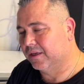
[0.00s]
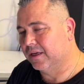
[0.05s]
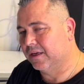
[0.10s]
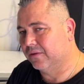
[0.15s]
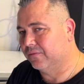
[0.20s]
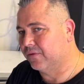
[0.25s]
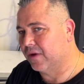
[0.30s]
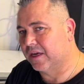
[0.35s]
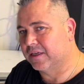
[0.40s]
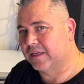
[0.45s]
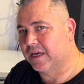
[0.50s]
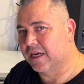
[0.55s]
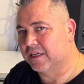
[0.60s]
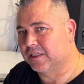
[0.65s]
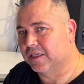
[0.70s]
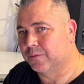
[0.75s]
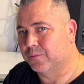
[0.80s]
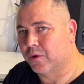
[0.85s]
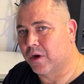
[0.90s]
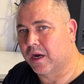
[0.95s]

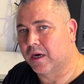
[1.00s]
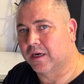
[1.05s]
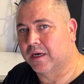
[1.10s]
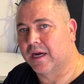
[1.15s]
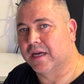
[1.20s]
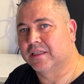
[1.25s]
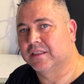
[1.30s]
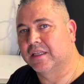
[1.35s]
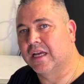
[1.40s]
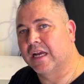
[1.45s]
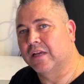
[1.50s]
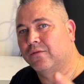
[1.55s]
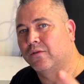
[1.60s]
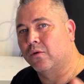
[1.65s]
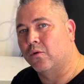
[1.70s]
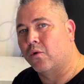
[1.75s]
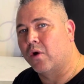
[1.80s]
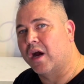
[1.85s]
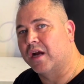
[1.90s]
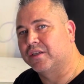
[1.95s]
Fantastic product, guys. Thanks for
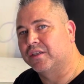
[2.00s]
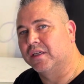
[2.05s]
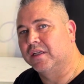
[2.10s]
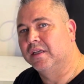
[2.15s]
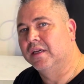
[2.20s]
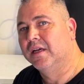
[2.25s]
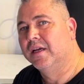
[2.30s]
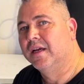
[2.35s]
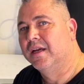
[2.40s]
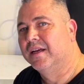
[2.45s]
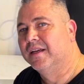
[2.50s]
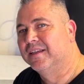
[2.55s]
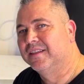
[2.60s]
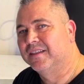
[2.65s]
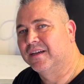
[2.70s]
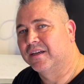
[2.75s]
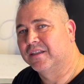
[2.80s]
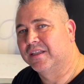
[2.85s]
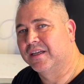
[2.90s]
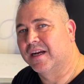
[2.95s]
watching.
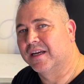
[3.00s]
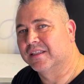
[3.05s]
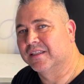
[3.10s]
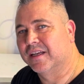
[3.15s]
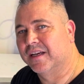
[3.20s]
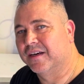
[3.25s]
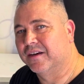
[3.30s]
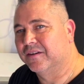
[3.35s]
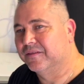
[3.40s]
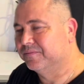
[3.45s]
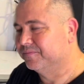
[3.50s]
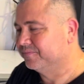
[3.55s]
Talk to you guys later.